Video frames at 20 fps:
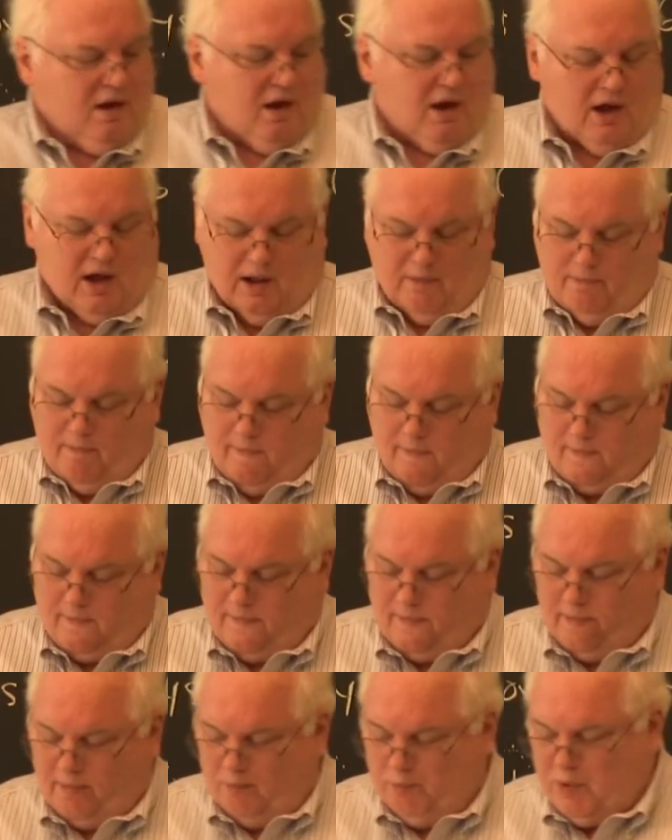um,
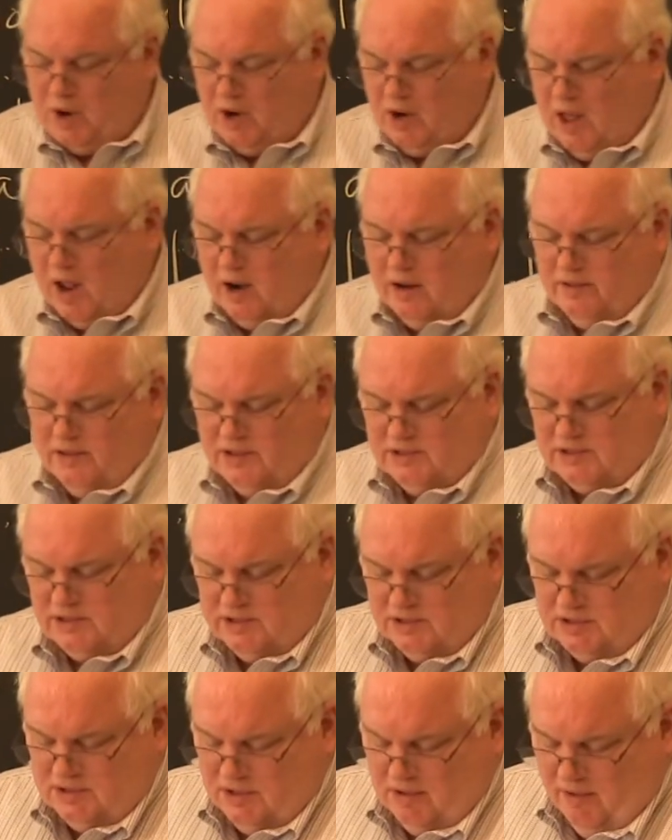but a lot of this
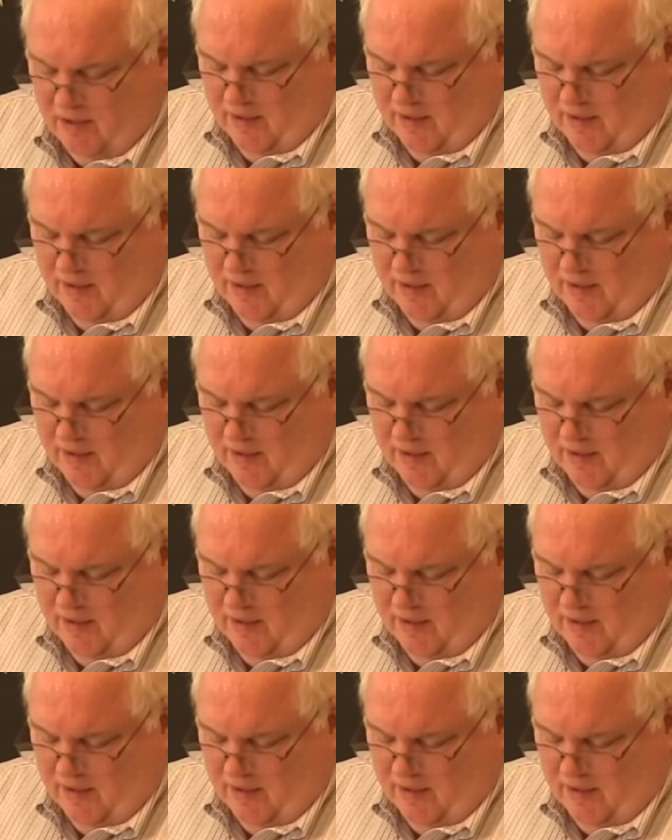is